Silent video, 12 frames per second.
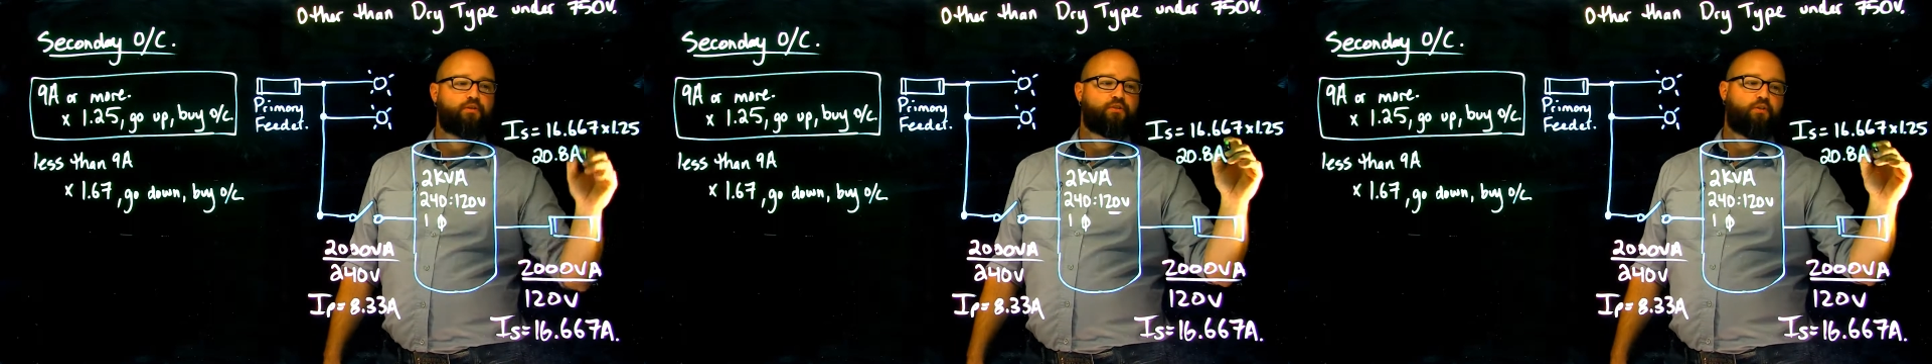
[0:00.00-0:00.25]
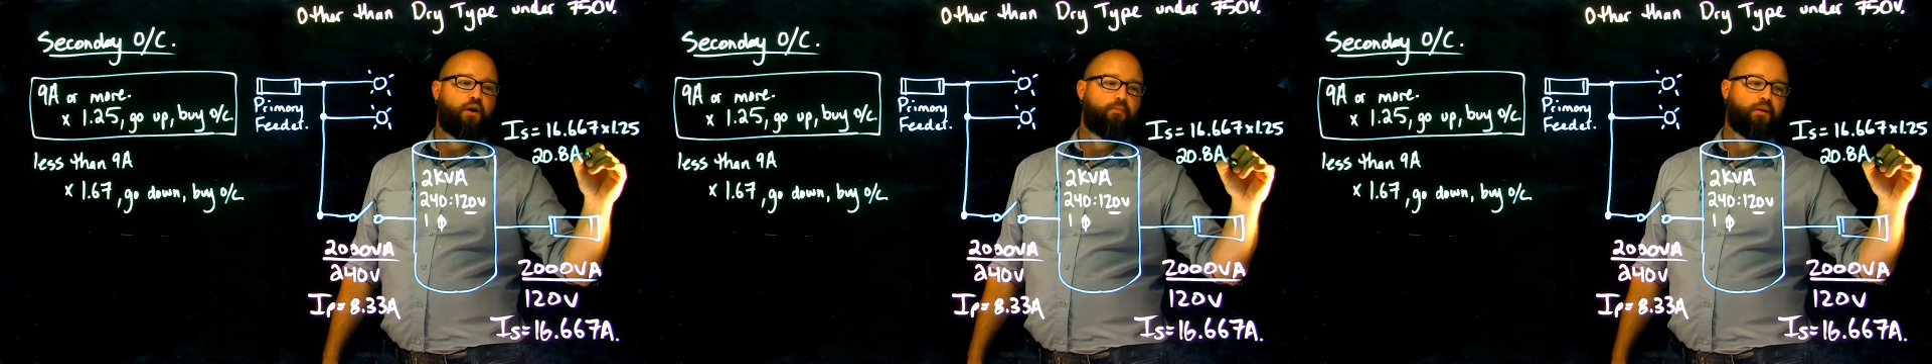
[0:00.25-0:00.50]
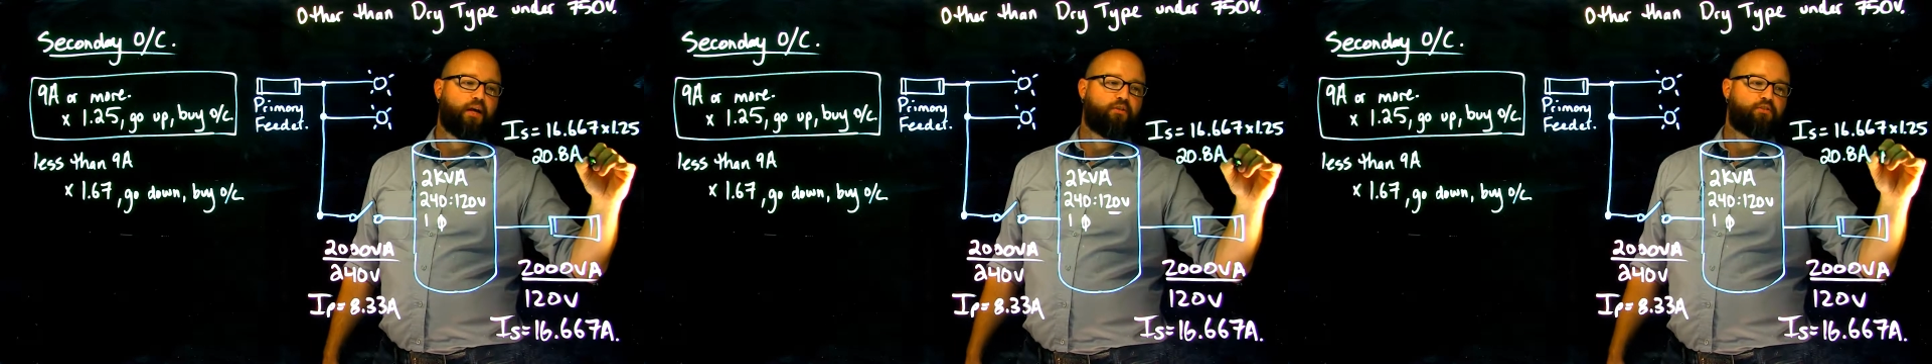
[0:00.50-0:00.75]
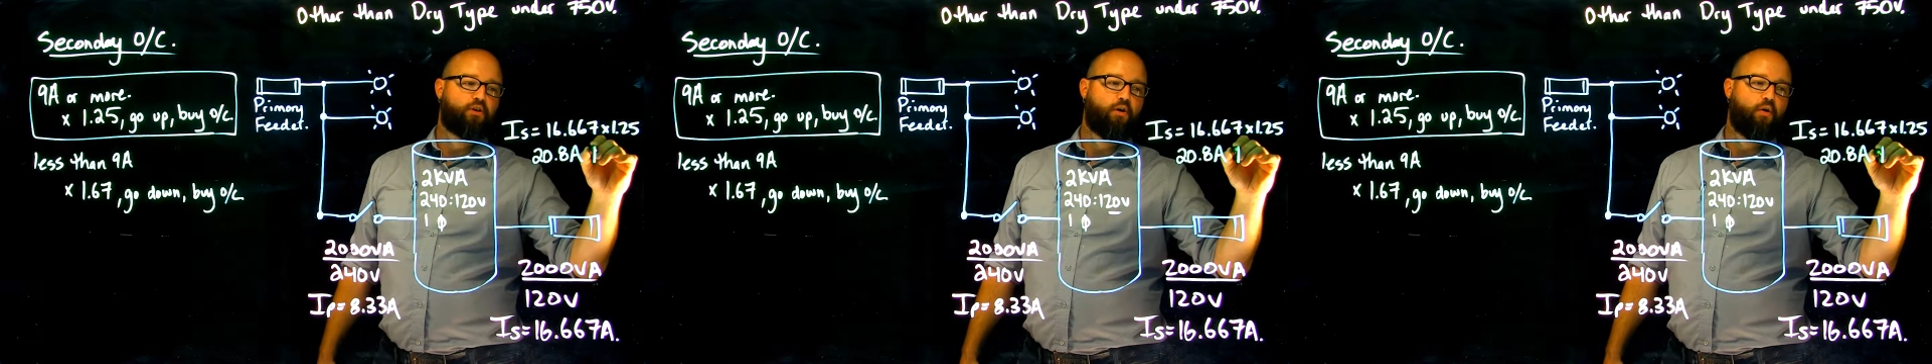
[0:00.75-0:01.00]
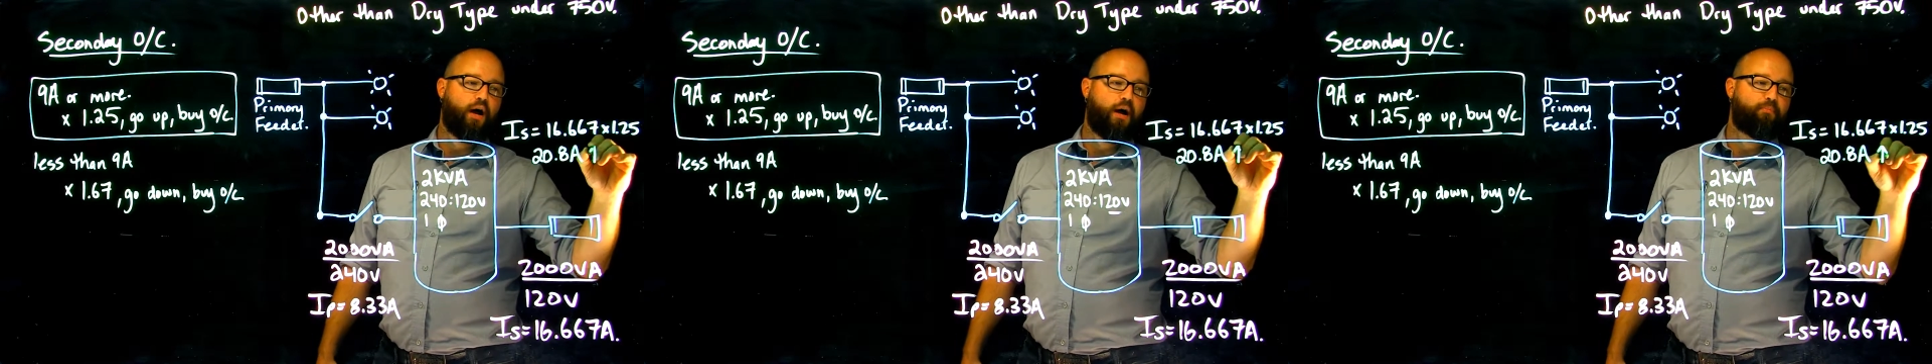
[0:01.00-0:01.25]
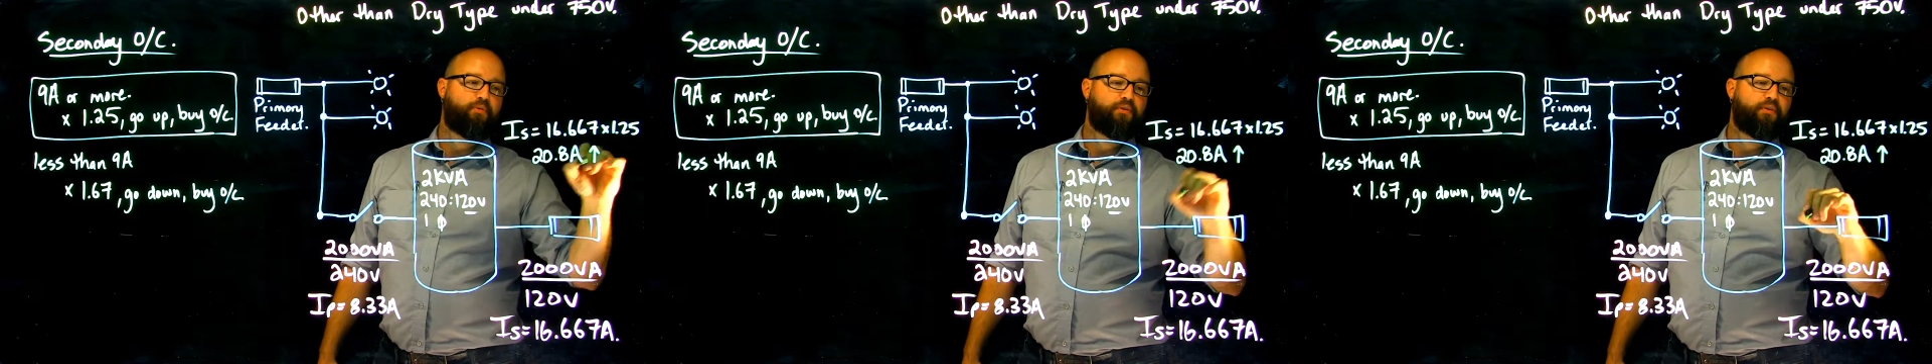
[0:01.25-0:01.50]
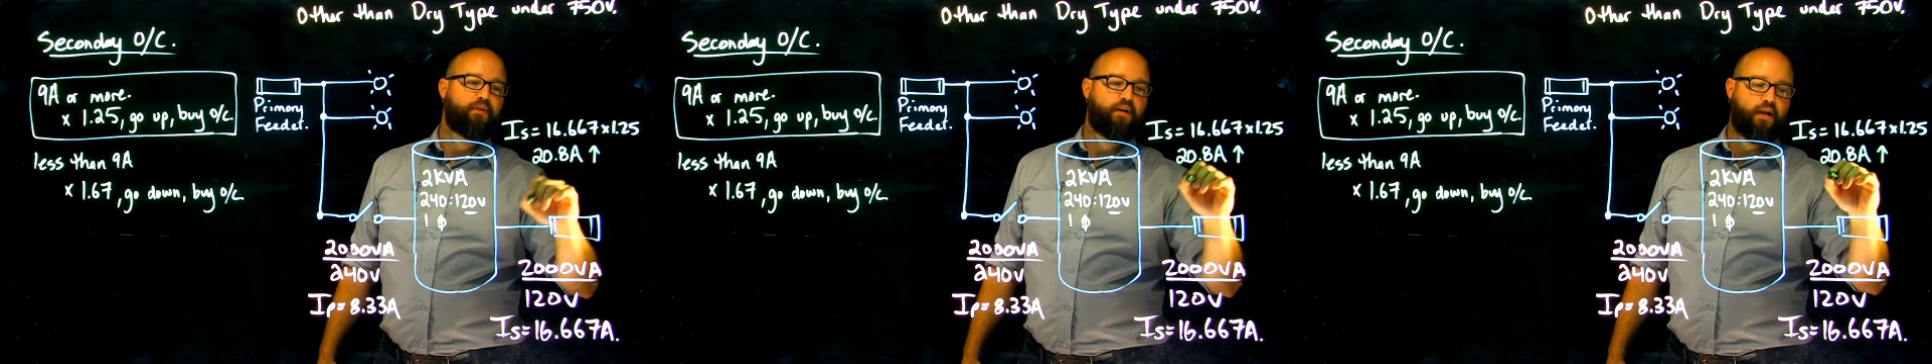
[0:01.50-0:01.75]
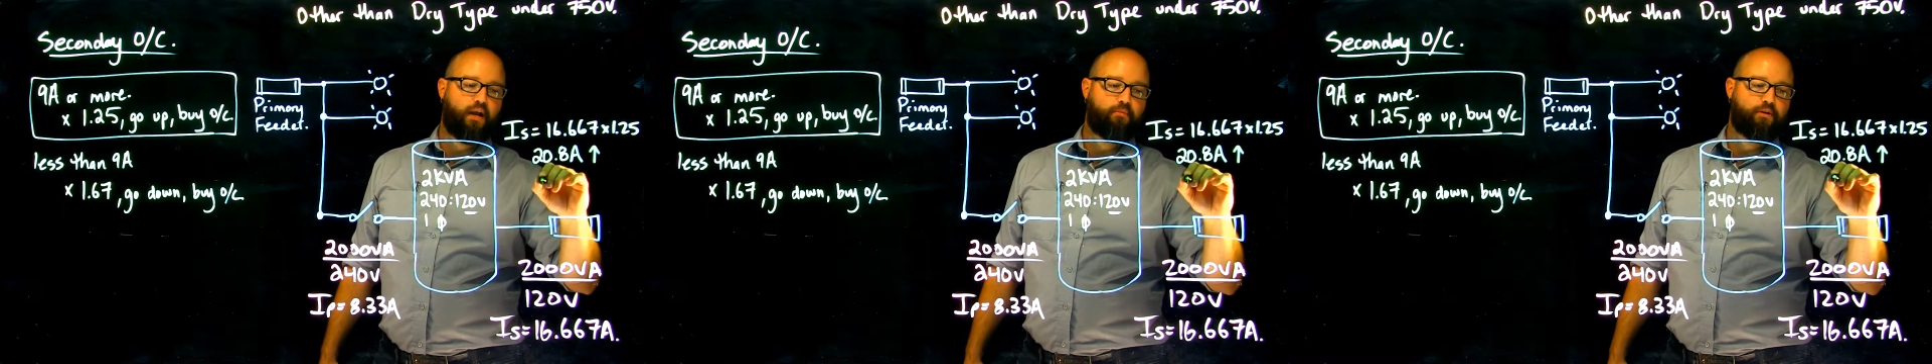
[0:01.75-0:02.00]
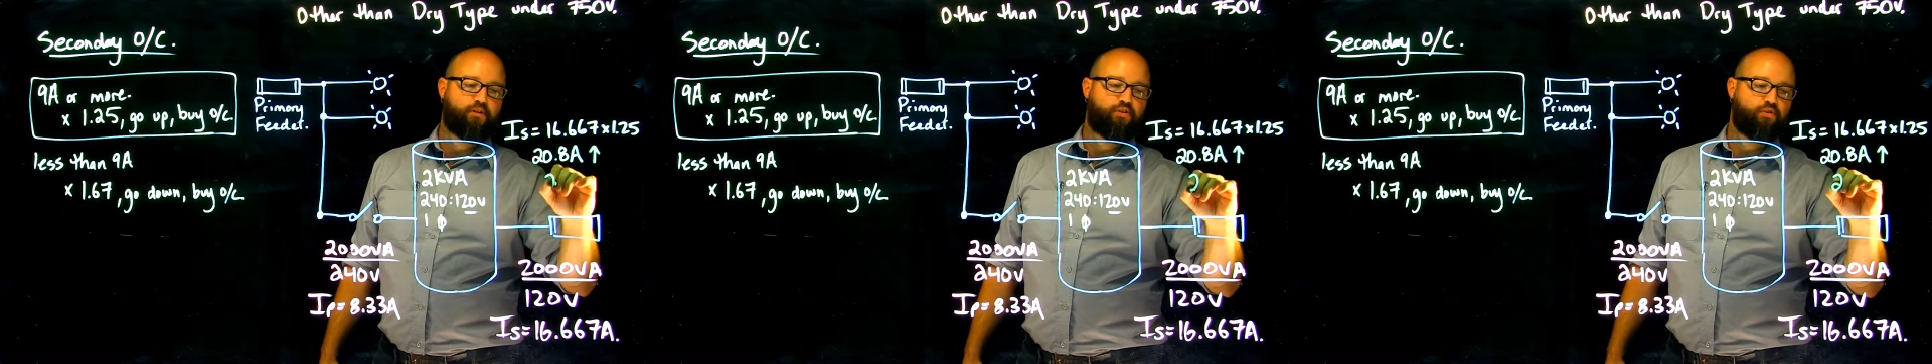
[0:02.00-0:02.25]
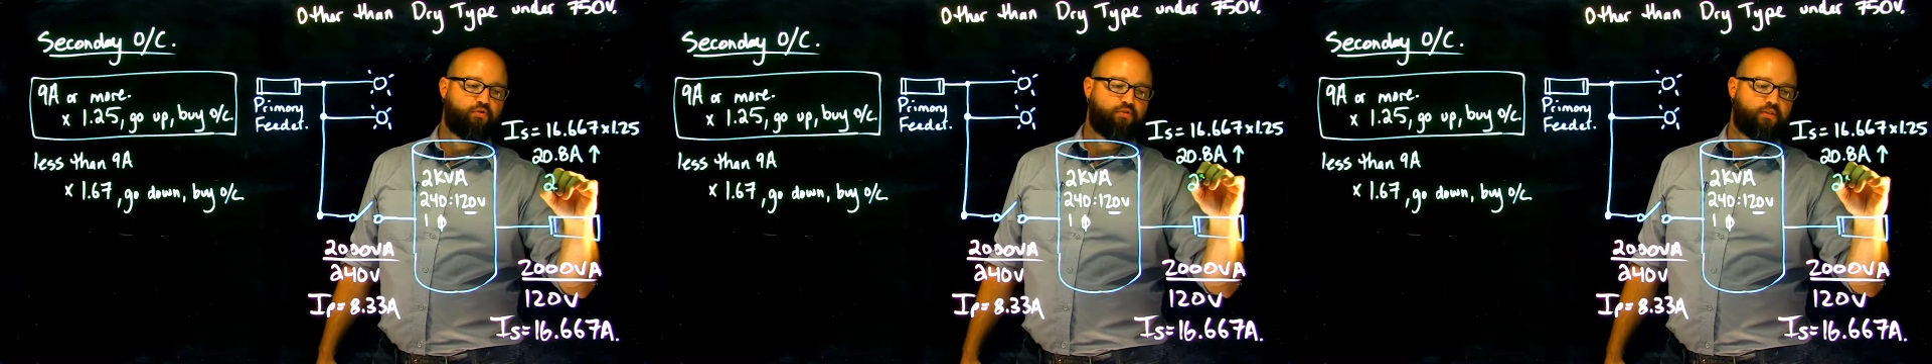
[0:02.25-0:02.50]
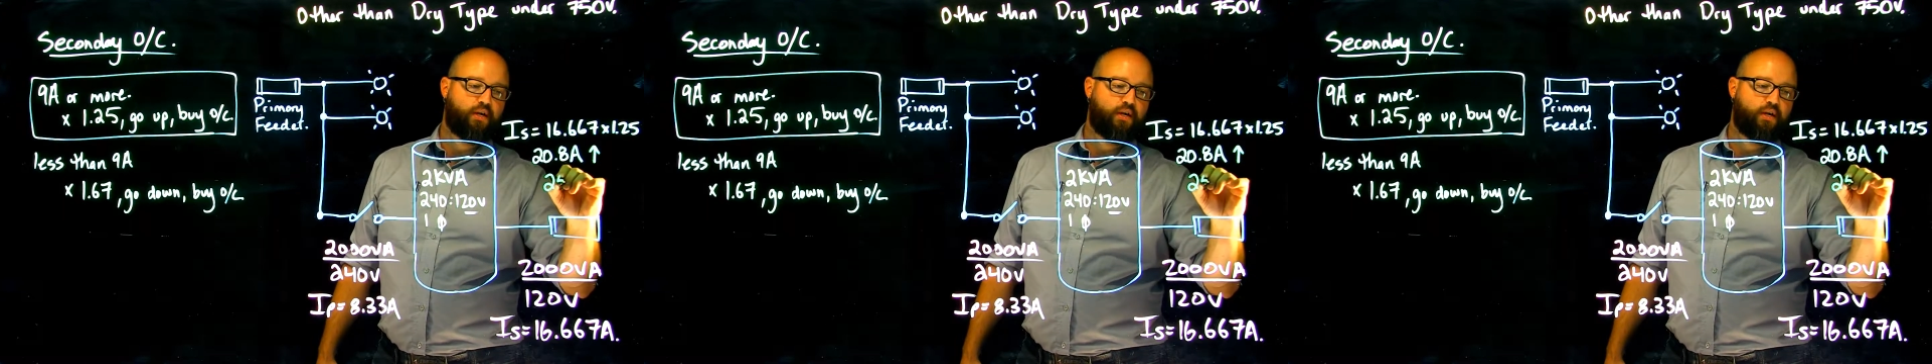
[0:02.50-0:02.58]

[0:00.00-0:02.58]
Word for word: so I'm allowed to go up and I'm gonna choose